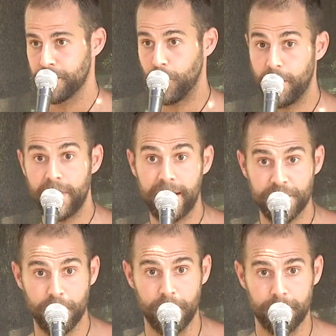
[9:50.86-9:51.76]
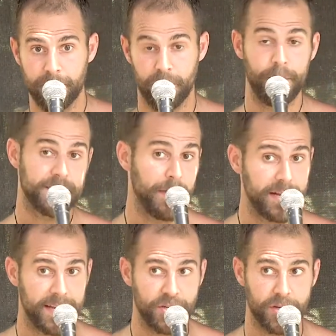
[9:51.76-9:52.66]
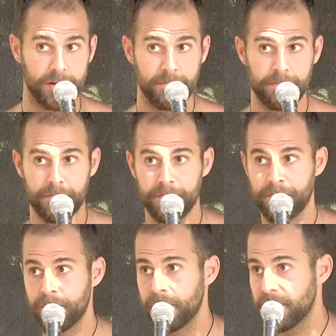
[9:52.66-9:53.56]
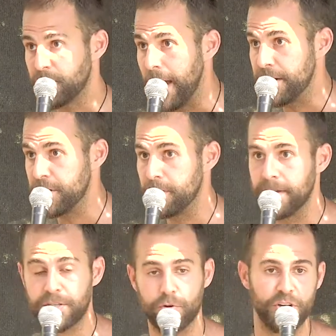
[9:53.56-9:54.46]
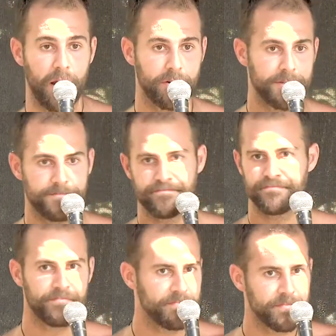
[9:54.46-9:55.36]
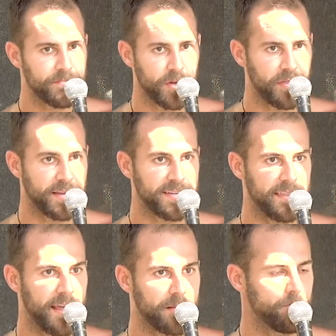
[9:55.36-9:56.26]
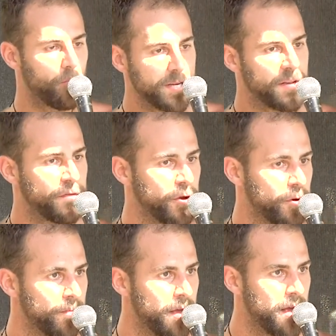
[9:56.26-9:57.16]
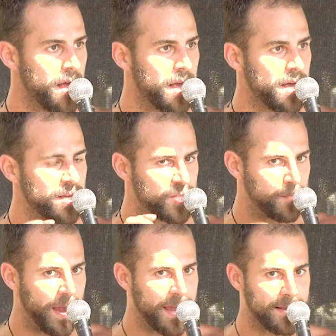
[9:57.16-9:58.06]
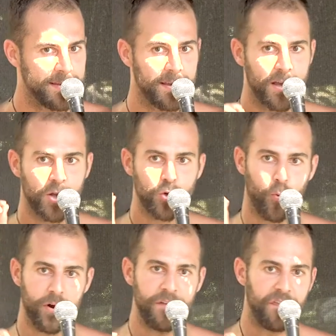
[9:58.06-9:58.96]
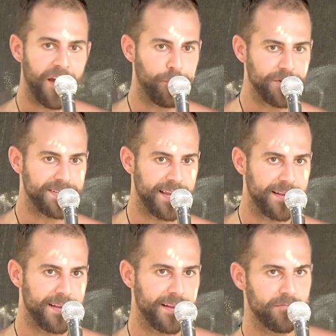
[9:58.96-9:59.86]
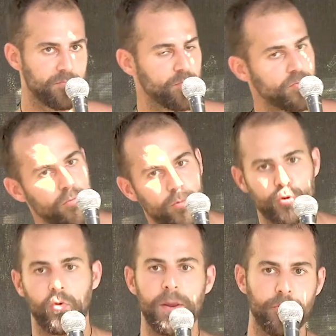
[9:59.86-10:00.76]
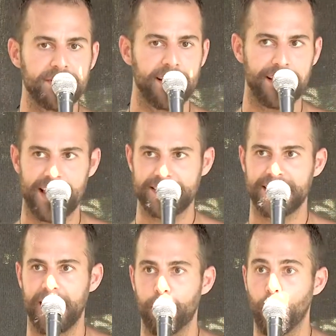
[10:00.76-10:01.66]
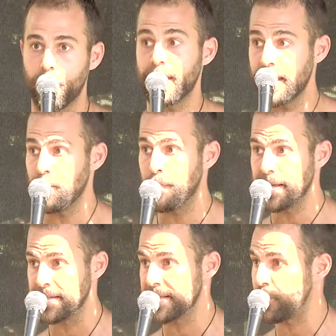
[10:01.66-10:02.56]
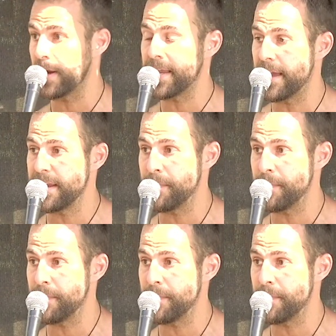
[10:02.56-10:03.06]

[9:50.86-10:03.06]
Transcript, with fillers: Whatever that is for you. For me, it's meditation, it's gratitude, it's cold showers, things like that. What is it for you? Spend 25% or 20% less time working in your business, cranking out